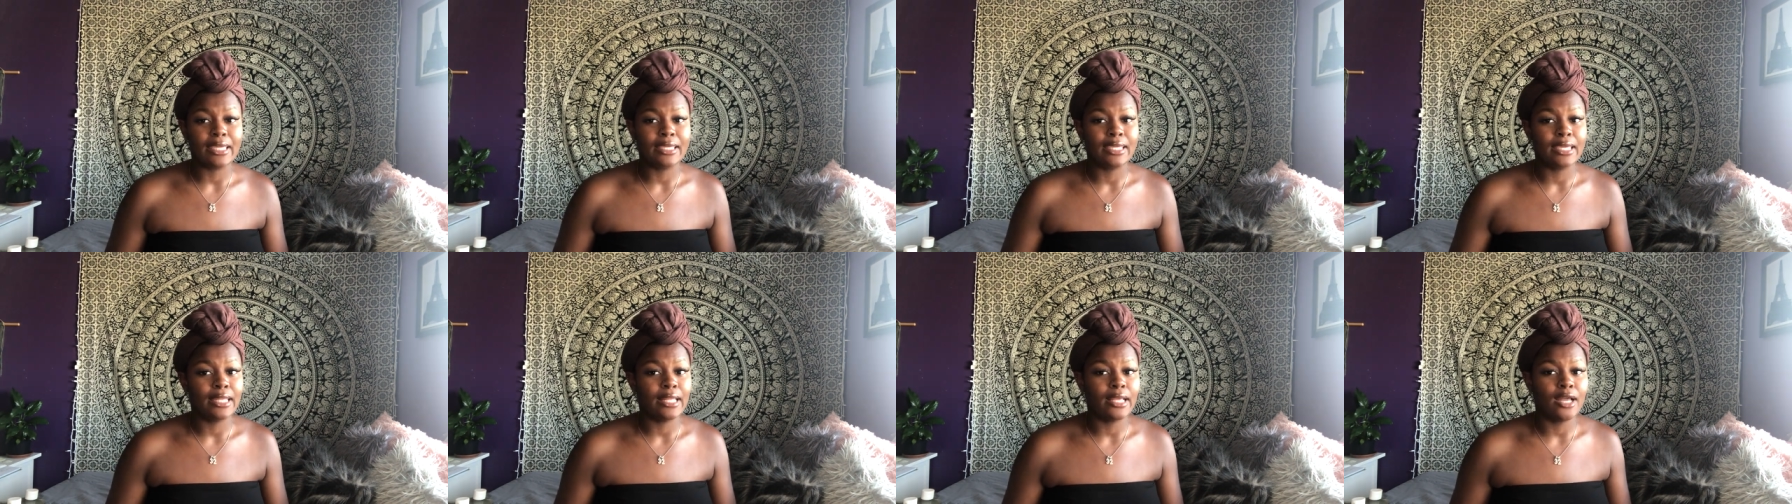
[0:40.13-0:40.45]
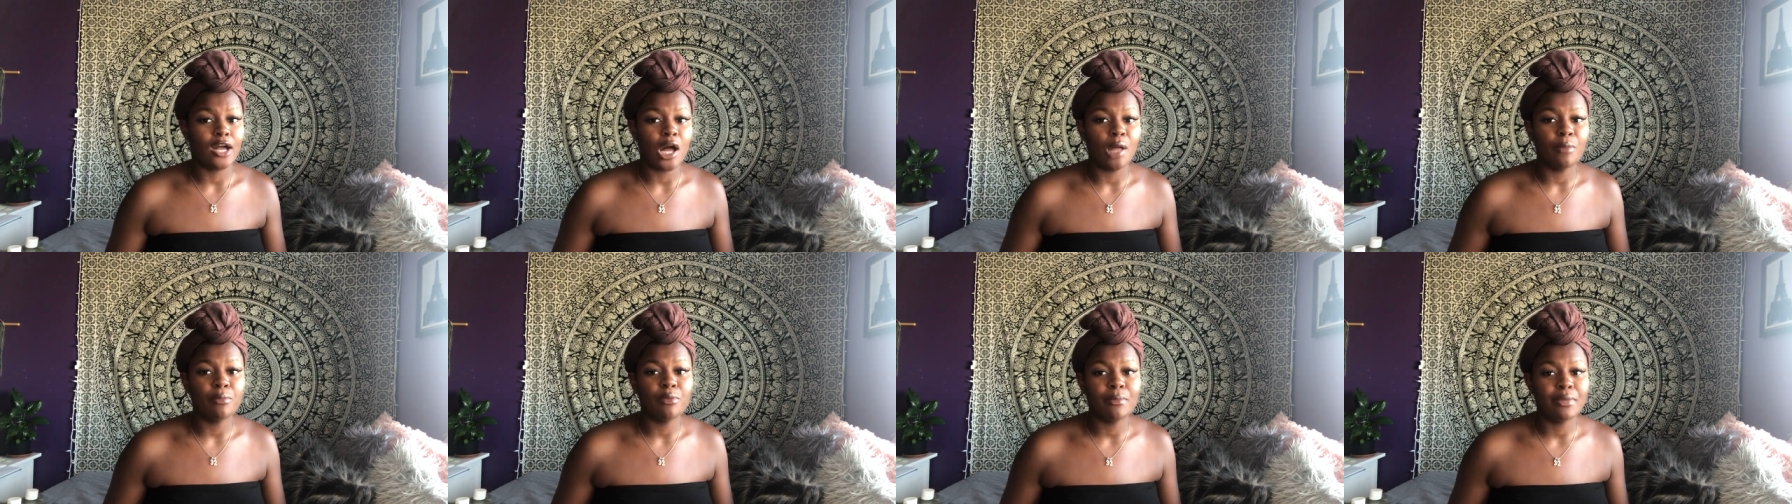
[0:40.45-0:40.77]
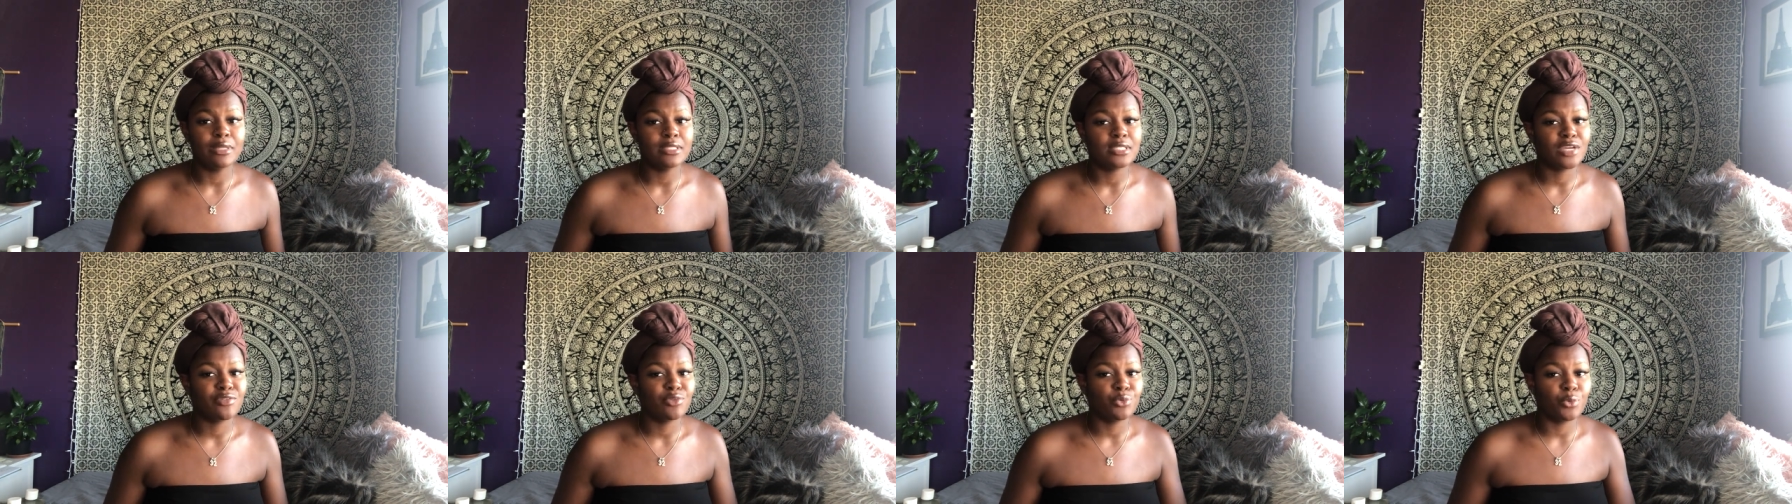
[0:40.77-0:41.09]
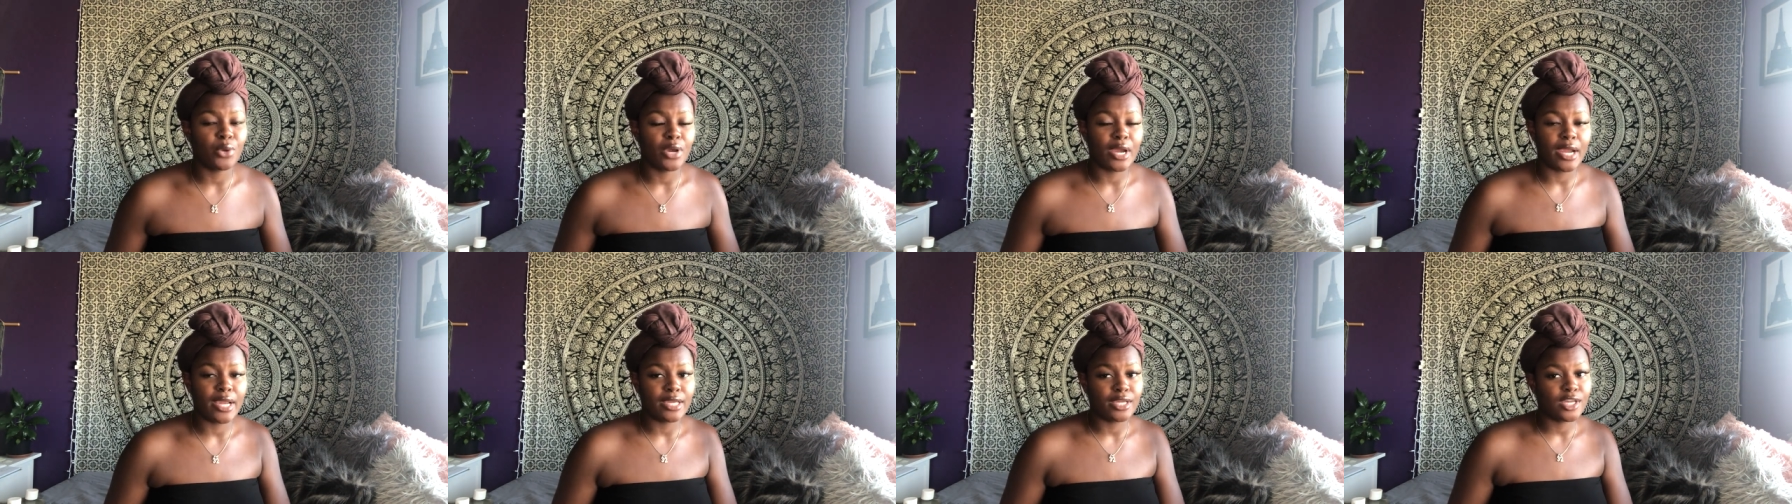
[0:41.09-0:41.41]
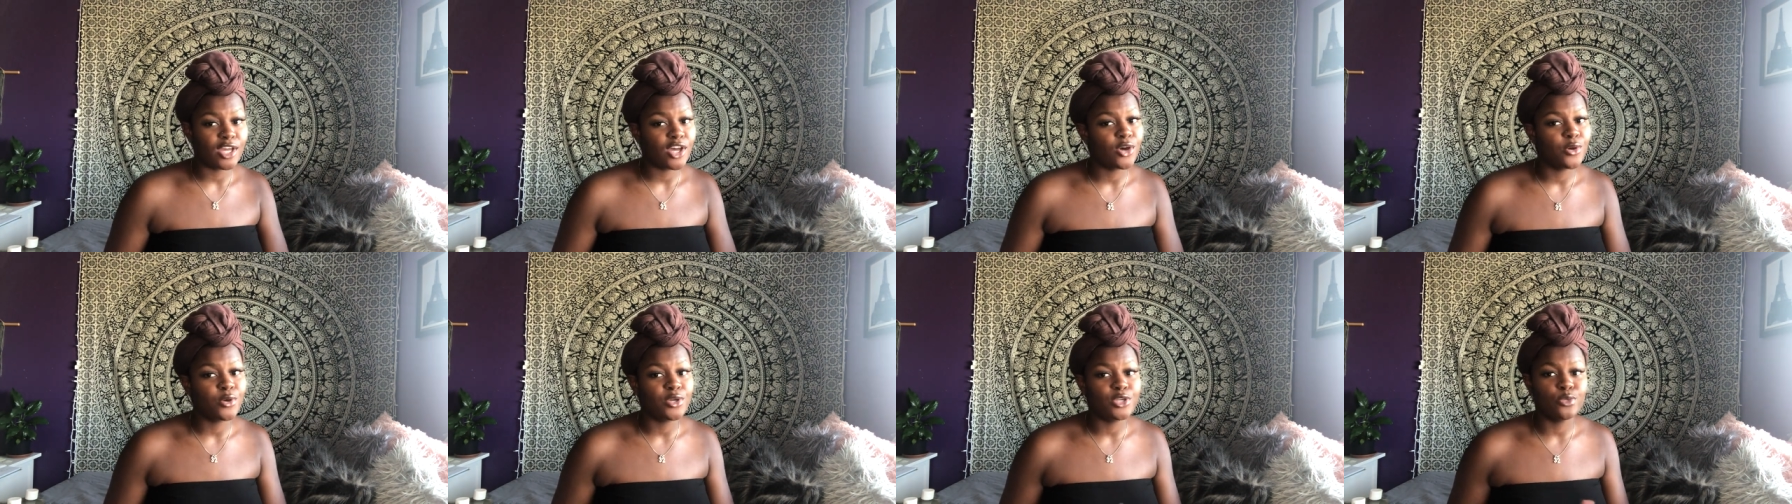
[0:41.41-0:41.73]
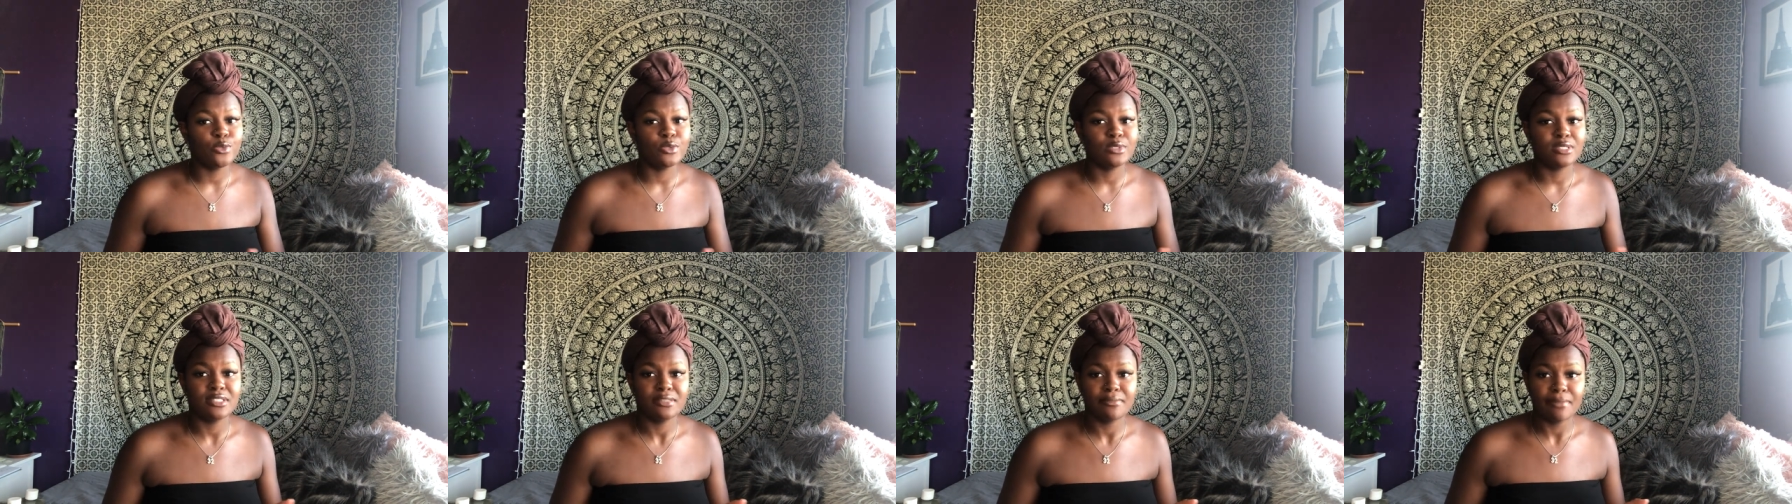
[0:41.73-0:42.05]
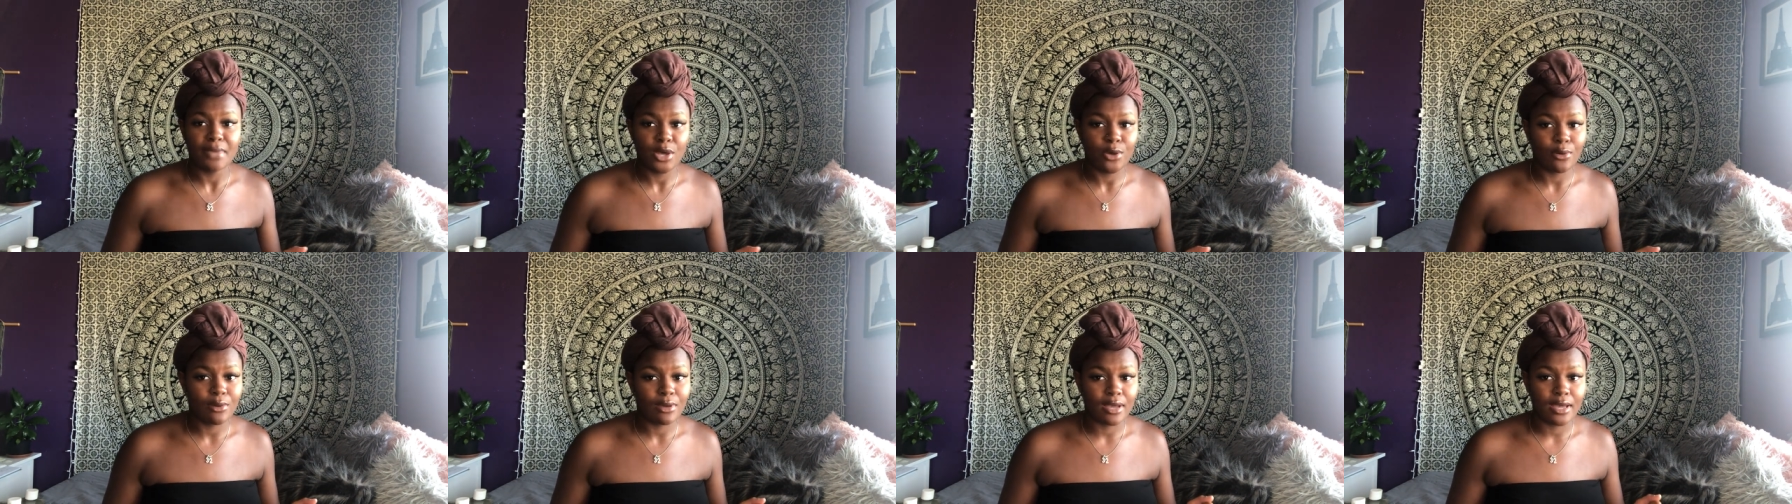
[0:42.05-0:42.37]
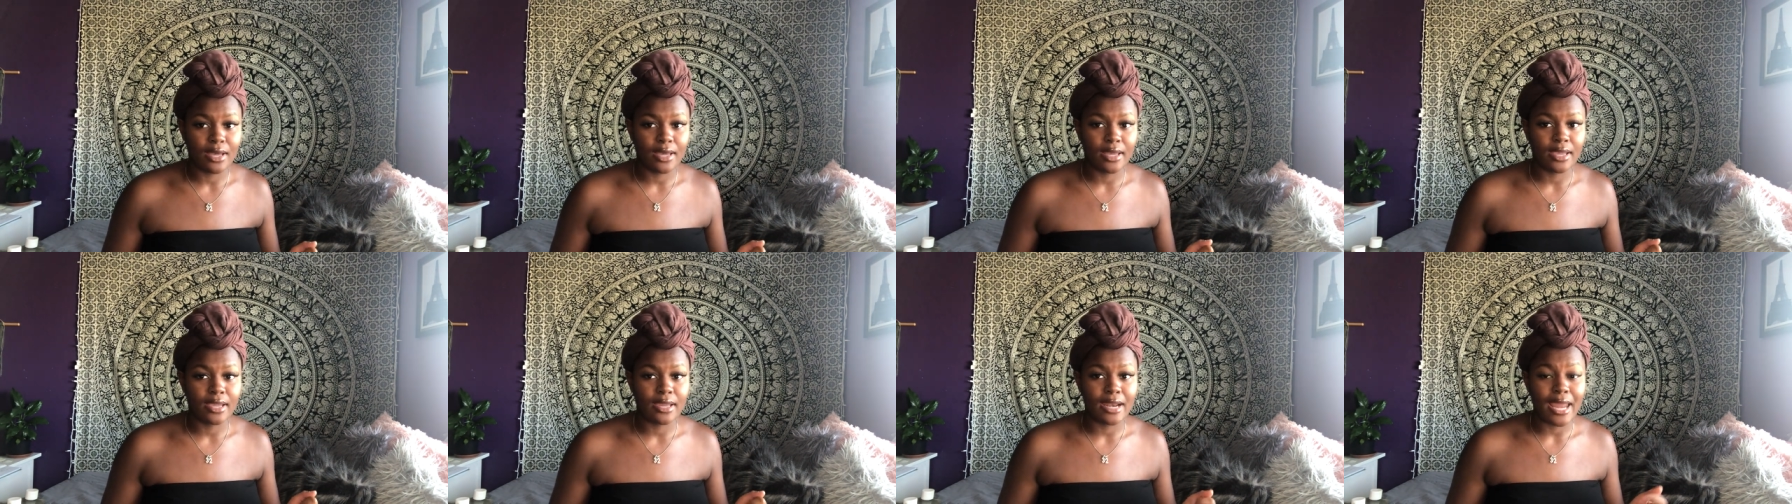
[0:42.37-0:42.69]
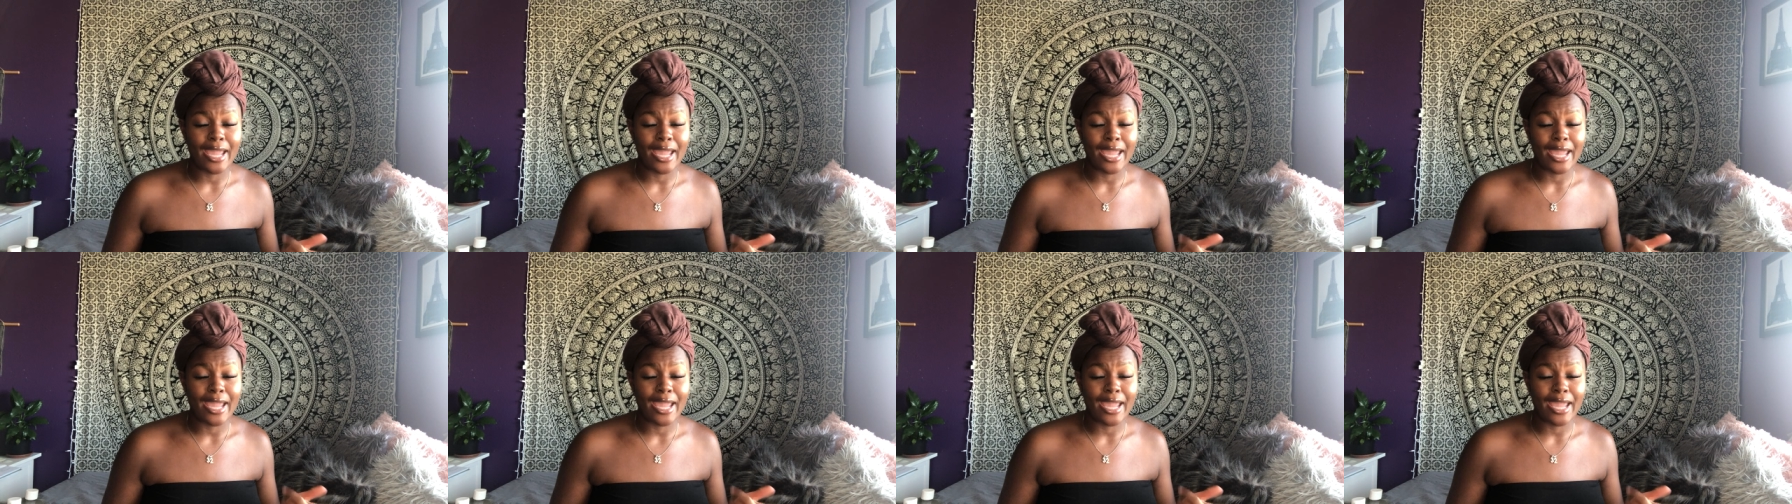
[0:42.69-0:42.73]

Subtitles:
Getting compliments everywhere I go. You smell good.